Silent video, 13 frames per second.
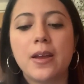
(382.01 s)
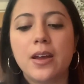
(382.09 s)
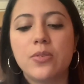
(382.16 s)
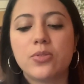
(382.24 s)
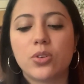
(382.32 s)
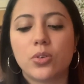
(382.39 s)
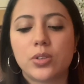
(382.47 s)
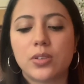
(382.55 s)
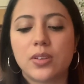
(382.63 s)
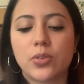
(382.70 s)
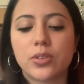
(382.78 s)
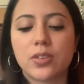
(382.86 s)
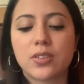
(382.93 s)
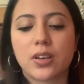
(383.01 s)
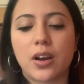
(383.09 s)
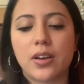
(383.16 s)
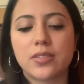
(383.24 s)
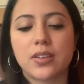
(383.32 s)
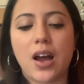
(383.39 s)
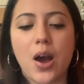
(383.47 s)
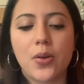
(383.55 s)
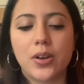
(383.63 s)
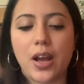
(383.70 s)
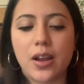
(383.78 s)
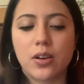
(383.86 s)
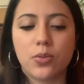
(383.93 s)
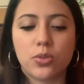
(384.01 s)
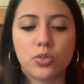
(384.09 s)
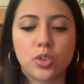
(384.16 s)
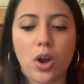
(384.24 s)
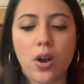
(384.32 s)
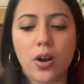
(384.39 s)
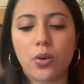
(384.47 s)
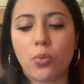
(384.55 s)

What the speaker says: And so they'll discuss how to diagnose shock,